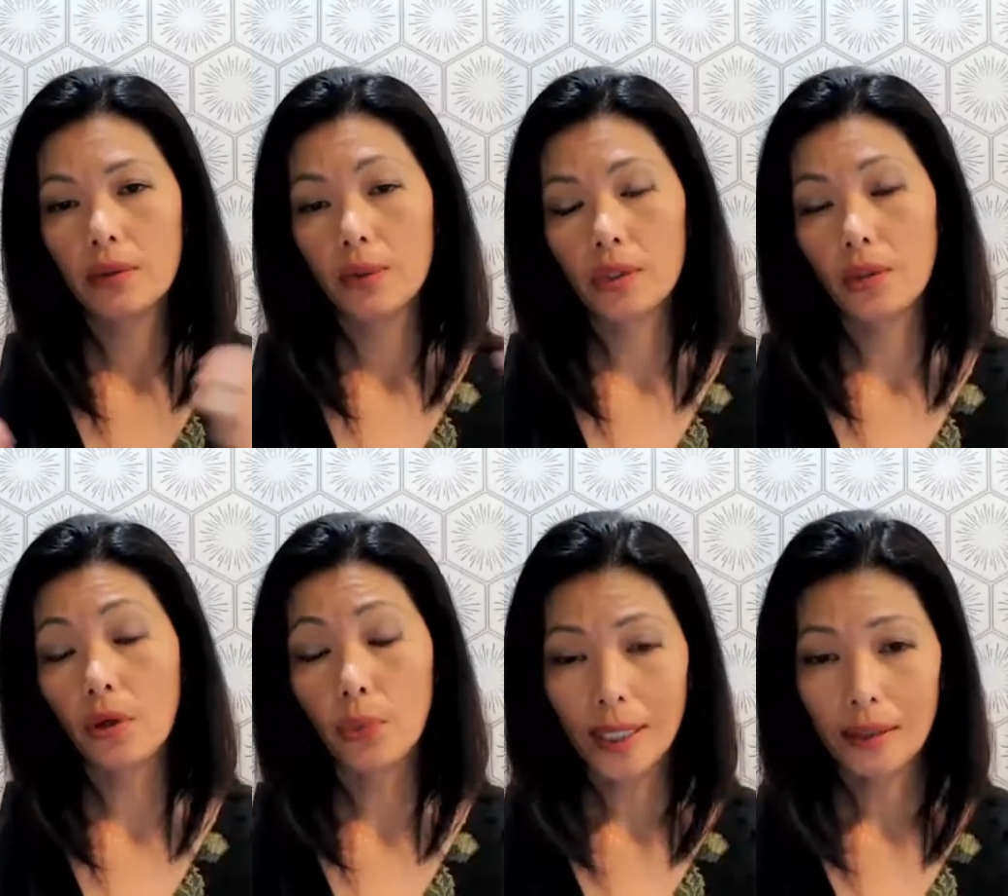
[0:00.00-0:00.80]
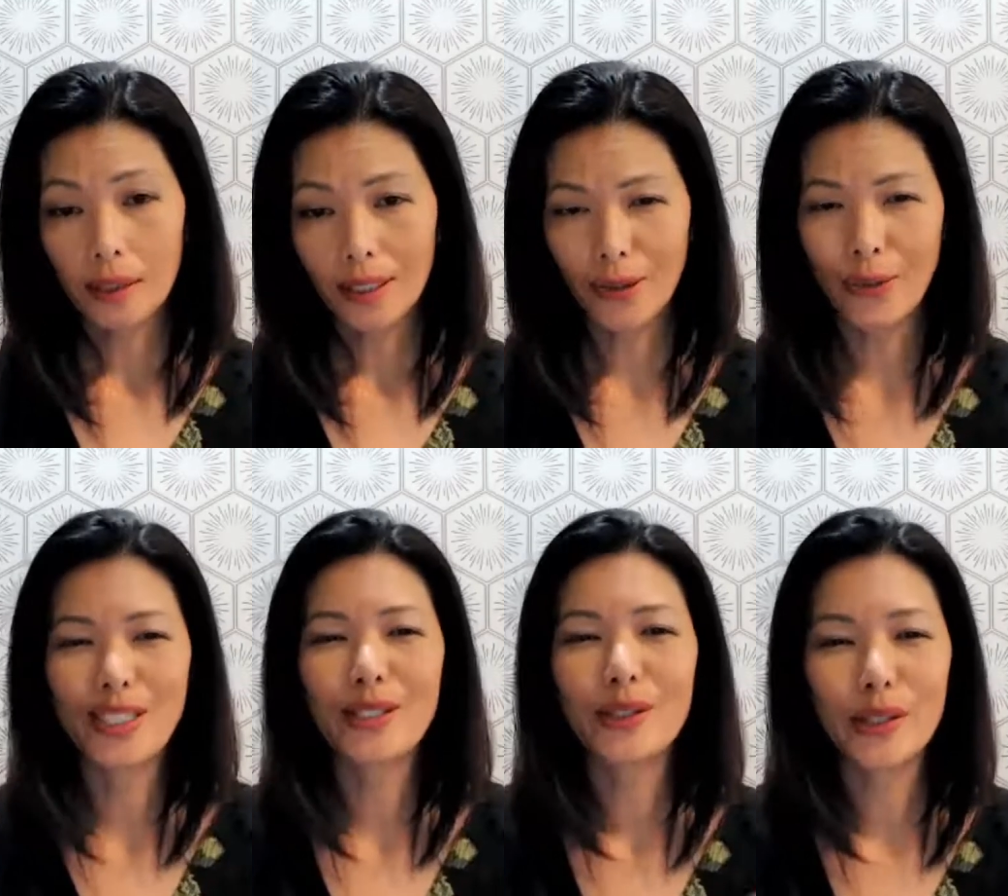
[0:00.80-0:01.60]
We don't know when,
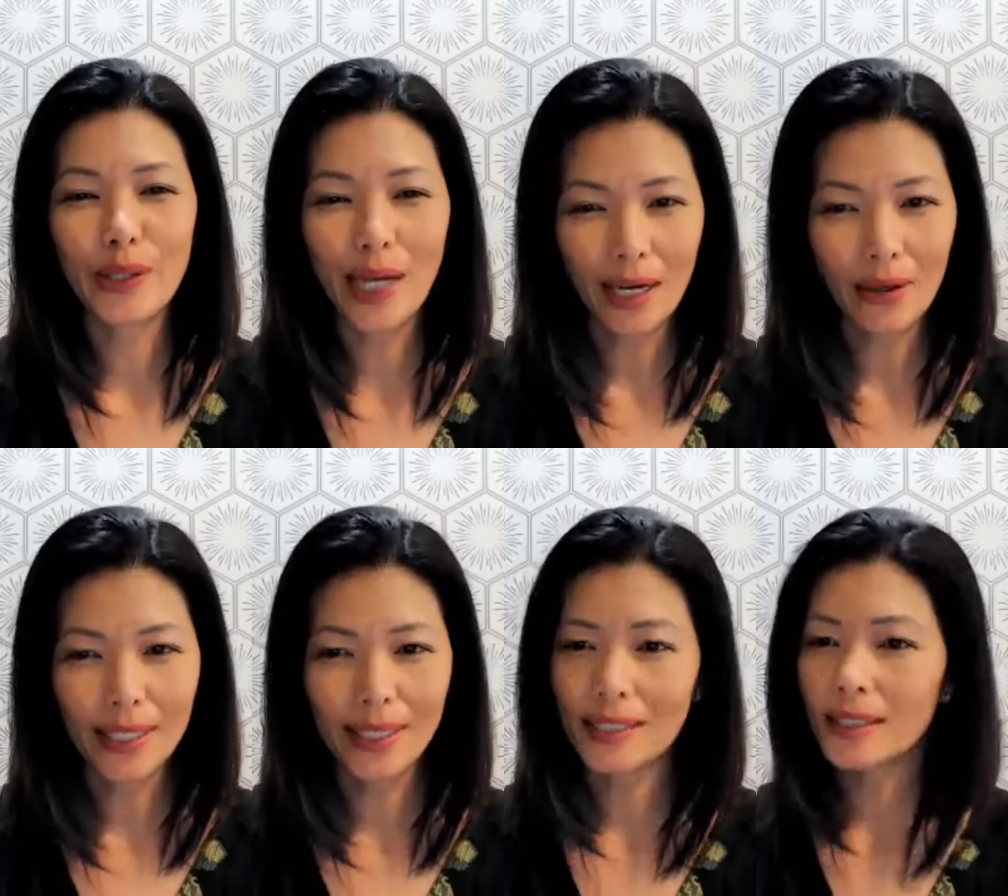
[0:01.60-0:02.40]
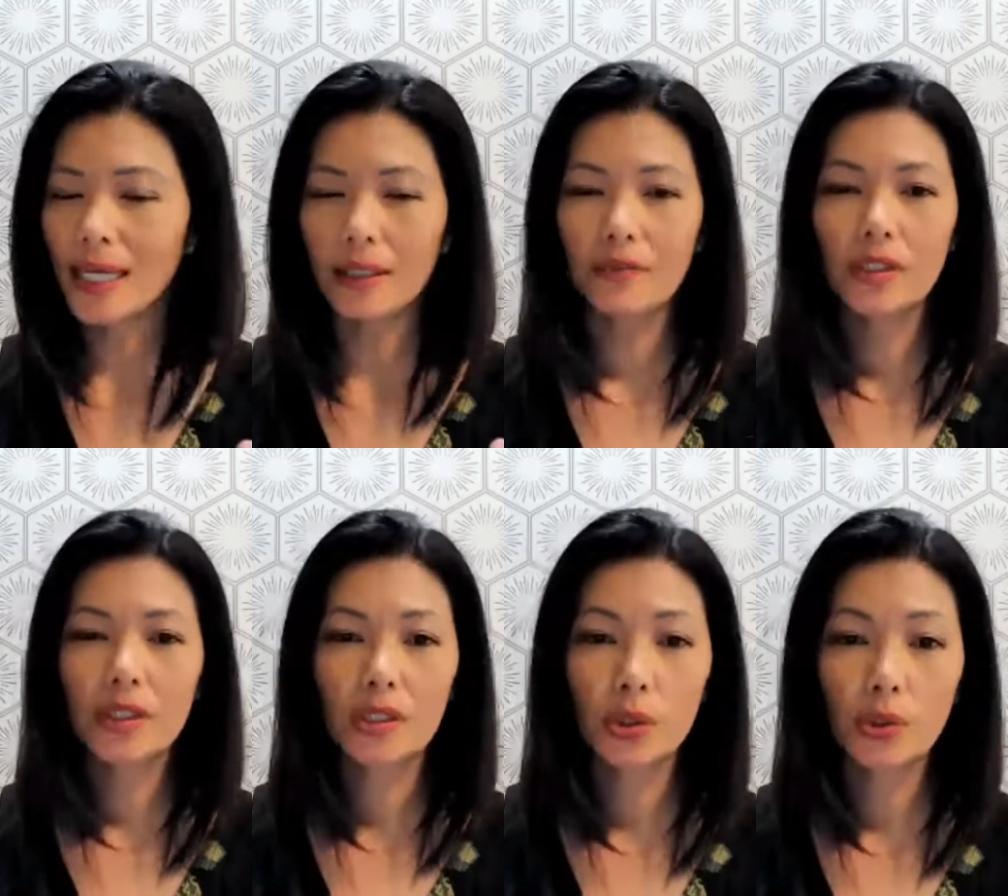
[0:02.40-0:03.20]
we don't know how, and that's out of your
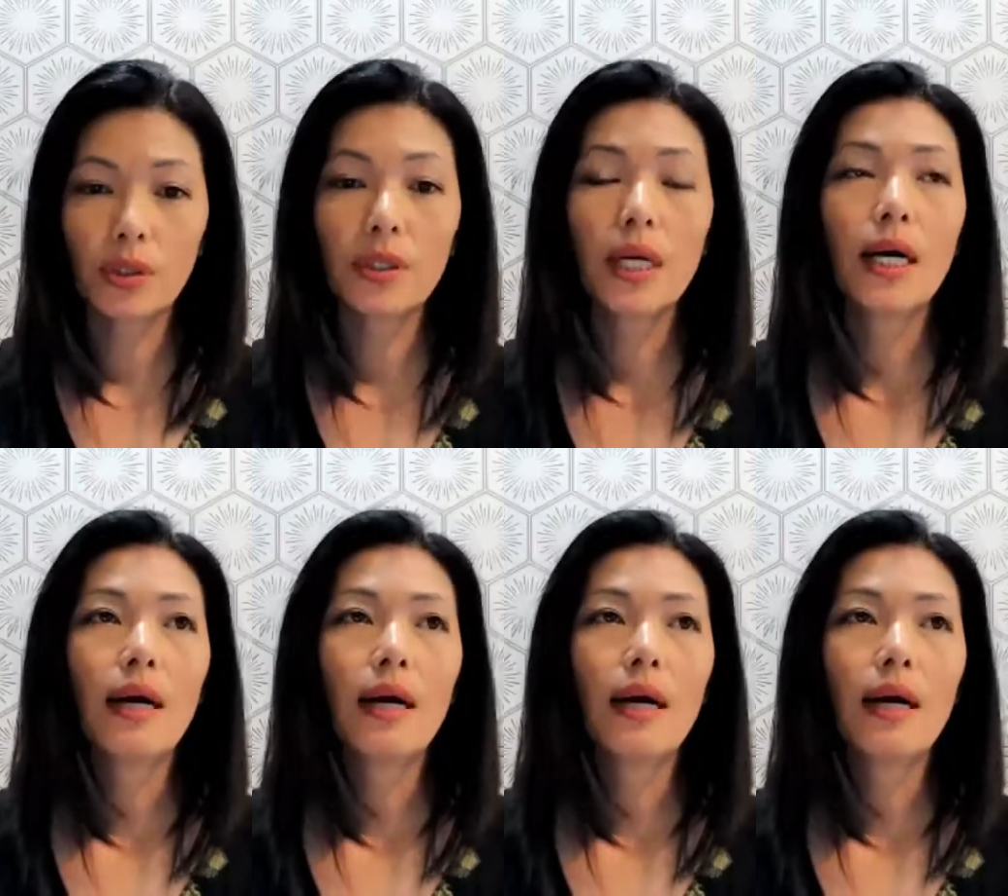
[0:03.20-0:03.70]
control,